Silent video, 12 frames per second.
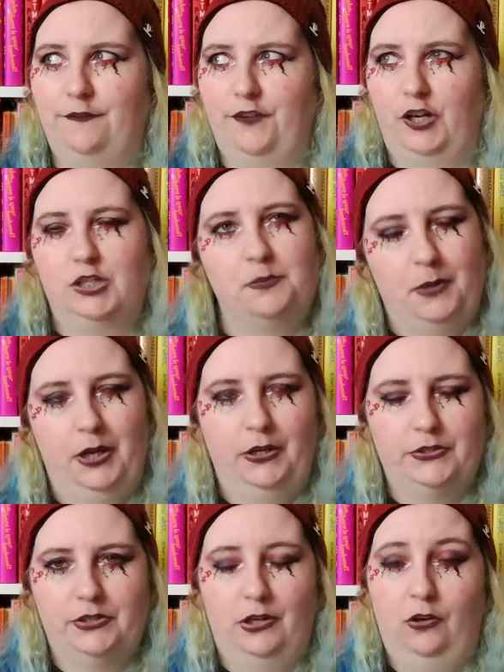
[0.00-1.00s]
first
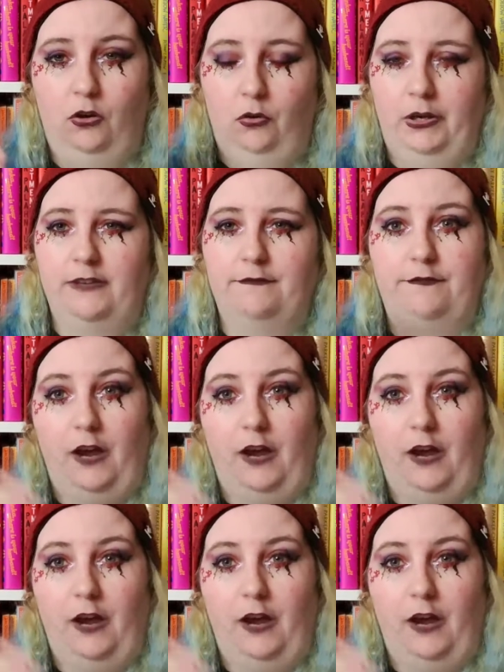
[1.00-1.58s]
person or in